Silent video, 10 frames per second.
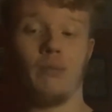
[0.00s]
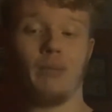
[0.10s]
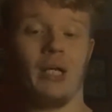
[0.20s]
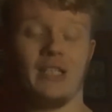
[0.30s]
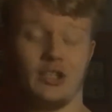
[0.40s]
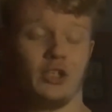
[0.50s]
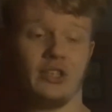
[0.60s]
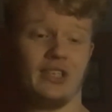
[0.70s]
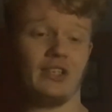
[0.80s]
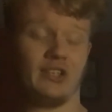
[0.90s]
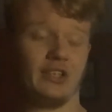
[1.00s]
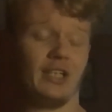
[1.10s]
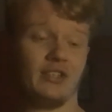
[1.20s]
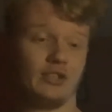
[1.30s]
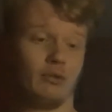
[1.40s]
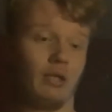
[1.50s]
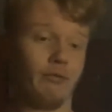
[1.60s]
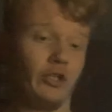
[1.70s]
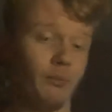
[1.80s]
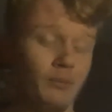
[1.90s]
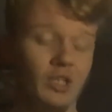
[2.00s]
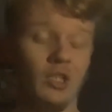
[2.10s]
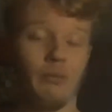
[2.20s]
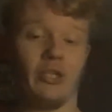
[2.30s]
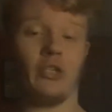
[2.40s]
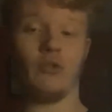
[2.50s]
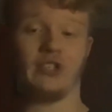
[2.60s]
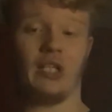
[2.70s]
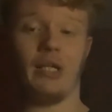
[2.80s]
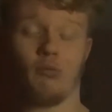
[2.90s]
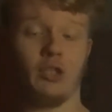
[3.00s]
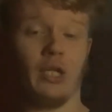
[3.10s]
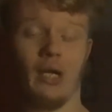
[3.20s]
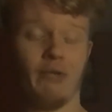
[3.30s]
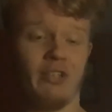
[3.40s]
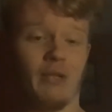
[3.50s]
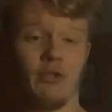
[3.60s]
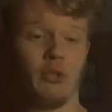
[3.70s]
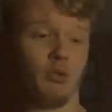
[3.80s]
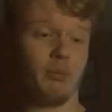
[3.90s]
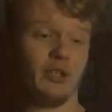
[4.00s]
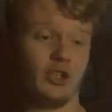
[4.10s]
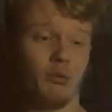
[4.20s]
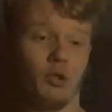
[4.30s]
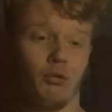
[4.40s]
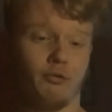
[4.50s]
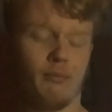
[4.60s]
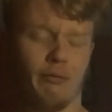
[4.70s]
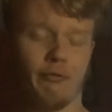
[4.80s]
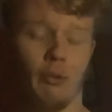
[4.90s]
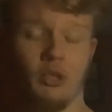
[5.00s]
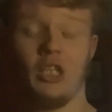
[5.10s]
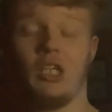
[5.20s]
but I actually decided to cancel that video because it would I think that video would have been too long for my phone.